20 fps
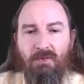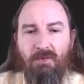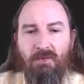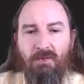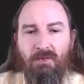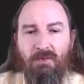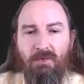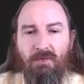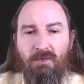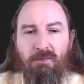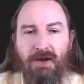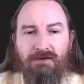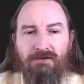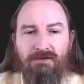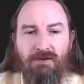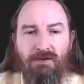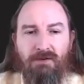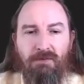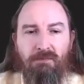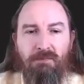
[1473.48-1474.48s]
We'll come back
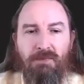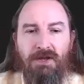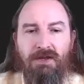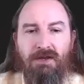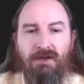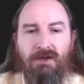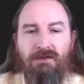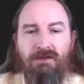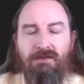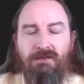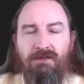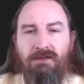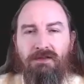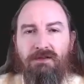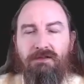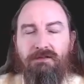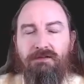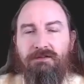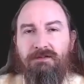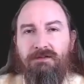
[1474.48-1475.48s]
to making
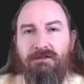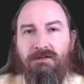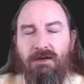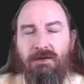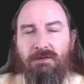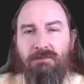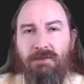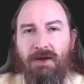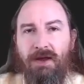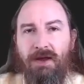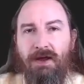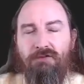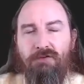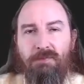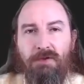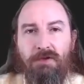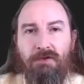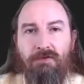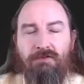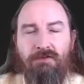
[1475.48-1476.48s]
these
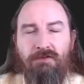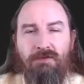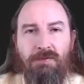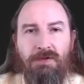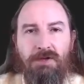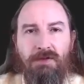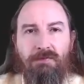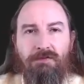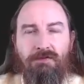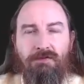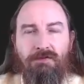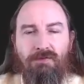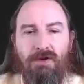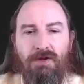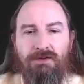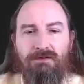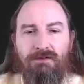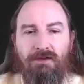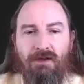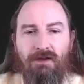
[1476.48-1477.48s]
attributes to be able to
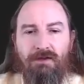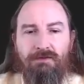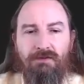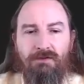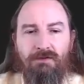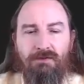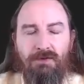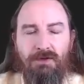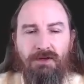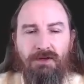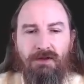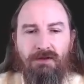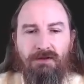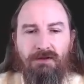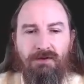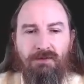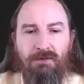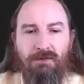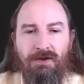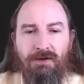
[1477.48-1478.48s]
run tests in a really
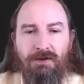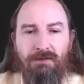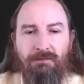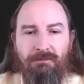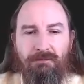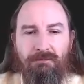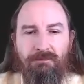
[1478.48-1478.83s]
elegant way.